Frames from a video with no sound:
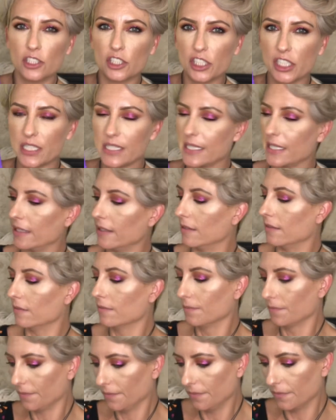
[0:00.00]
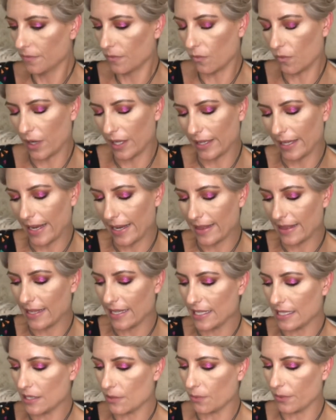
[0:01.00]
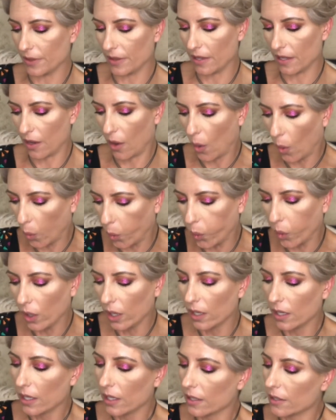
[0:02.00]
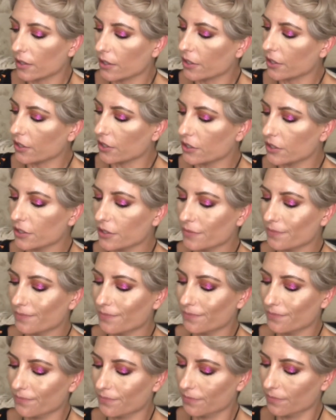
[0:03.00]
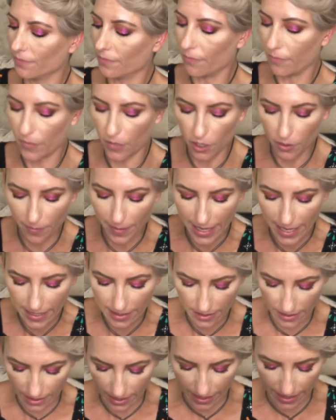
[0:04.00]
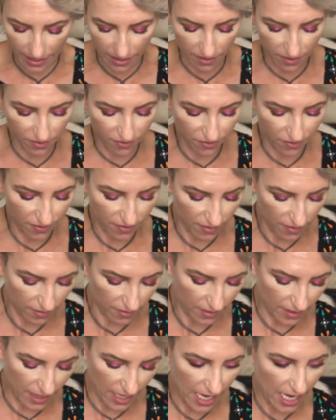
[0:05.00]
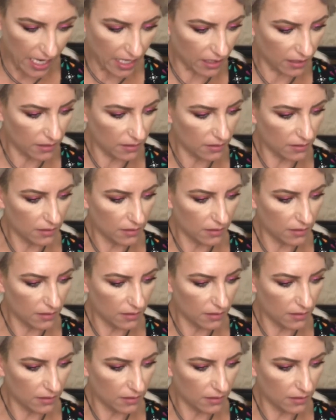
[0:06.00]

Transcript: She did one like this with the little mermaid kind of thing.